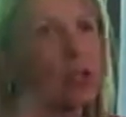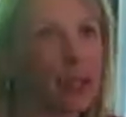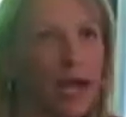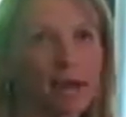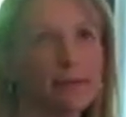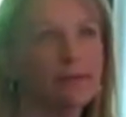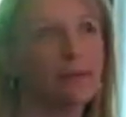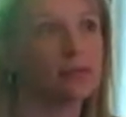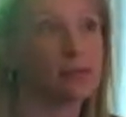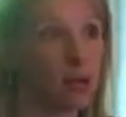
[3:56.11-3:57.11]
Again,
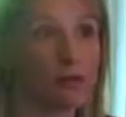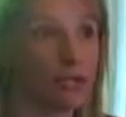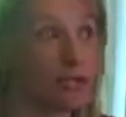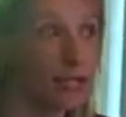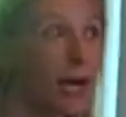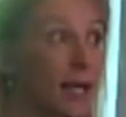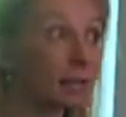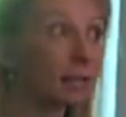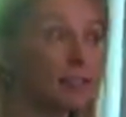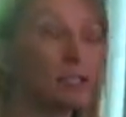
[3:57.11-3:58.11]
it's already
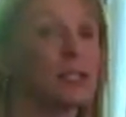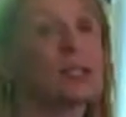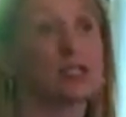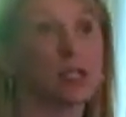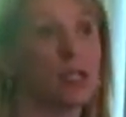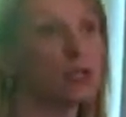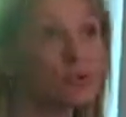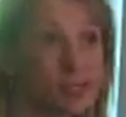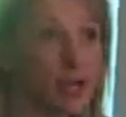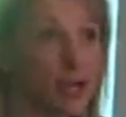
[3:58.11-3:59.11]
done.
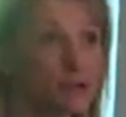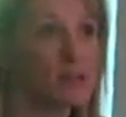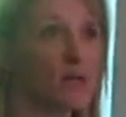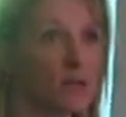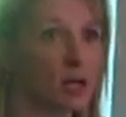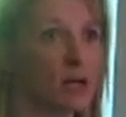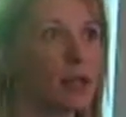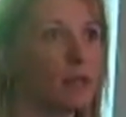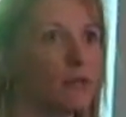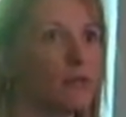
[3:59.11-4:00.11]
Huge time saver
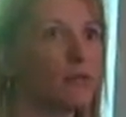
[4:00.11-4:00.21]
and